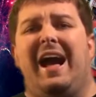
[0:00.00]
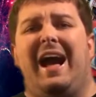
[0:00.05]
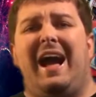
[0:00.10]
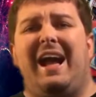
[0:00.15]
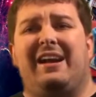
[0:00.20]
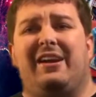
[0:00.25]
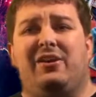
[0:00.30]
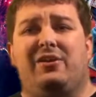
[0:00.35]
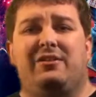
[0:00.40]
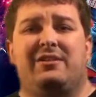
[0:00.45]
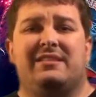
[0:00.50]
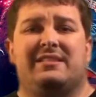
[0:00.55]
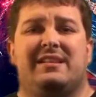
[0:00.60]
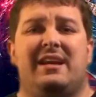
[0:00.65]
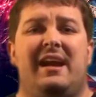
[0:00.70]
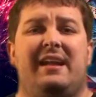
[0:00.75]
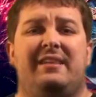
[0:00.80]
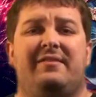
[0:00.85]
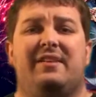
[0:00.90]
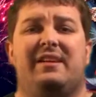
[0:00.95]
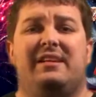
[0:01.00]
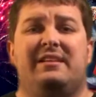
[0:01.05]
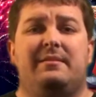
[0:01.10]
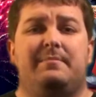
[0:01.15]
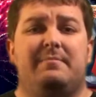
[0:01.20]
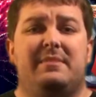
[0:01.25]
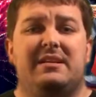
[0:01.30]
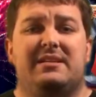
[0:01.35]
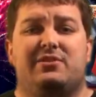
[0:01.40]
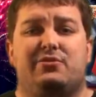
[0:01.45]
I heard it's kind of getting
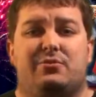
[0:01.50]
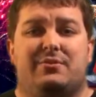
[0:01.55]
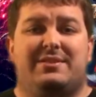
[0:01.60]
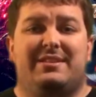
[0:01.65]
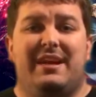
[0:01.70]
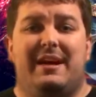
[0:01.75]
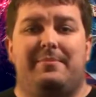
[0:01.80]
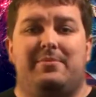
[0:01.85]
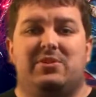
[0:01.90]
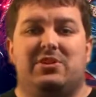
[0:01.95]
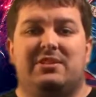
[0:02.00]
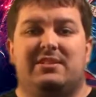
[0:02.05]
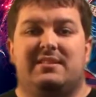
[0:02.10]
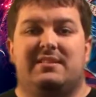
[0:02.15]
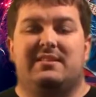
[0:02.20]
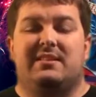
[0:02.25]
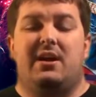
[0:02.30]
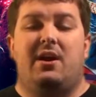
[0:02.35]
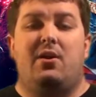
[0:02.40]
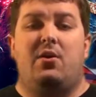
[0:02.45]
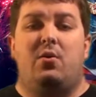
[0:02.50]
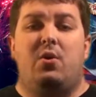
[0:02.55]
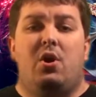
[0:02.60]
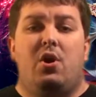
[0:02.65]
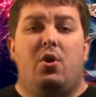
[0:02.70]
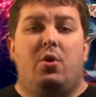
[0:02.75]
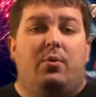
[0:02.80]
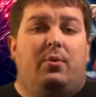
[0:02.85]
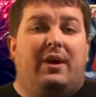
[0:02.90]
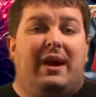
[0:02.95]
a mixed reception, so
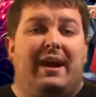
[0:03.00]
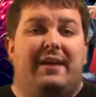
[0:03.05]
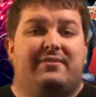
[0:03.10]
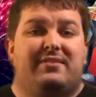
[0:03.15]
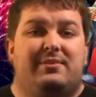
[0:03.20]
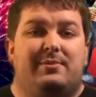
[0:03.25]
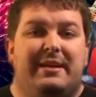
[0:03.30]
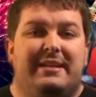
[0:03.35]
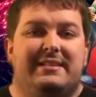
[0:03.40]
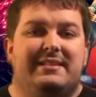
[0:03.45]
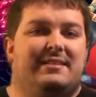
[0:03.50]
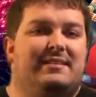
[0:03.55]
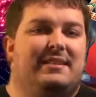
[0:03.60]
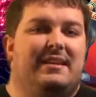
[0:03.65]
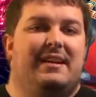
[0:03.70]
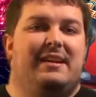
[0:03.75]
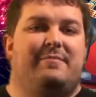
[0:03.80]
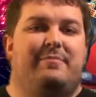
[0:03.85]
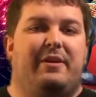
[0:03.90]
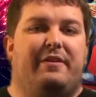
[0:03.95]
we'll have to wait and see.